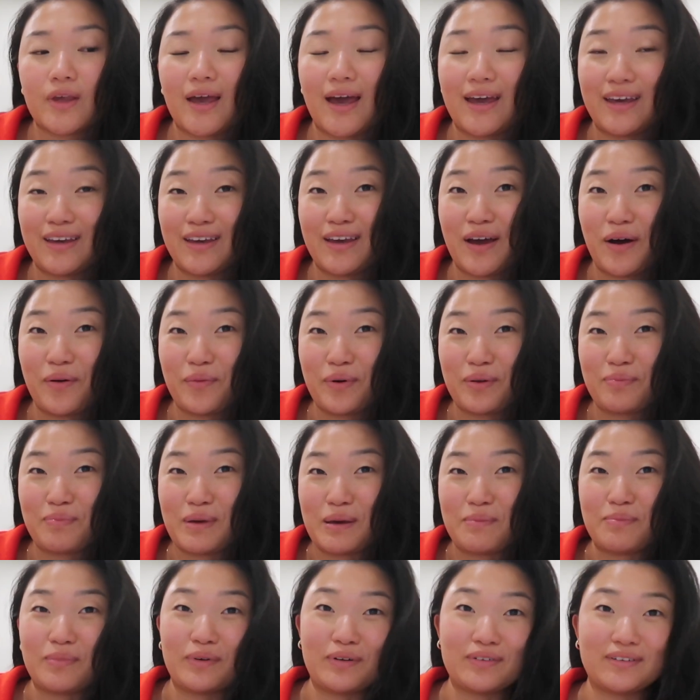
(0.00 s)
hanging out with
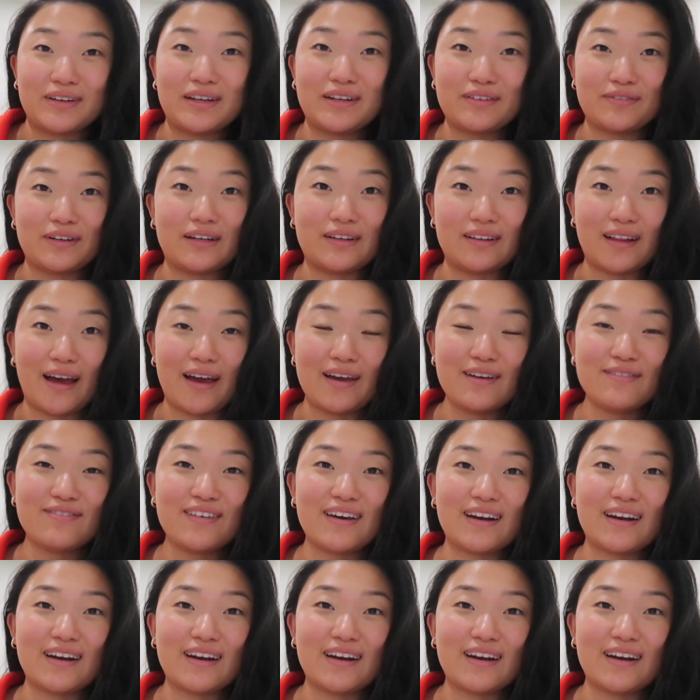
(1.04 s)
people in real life.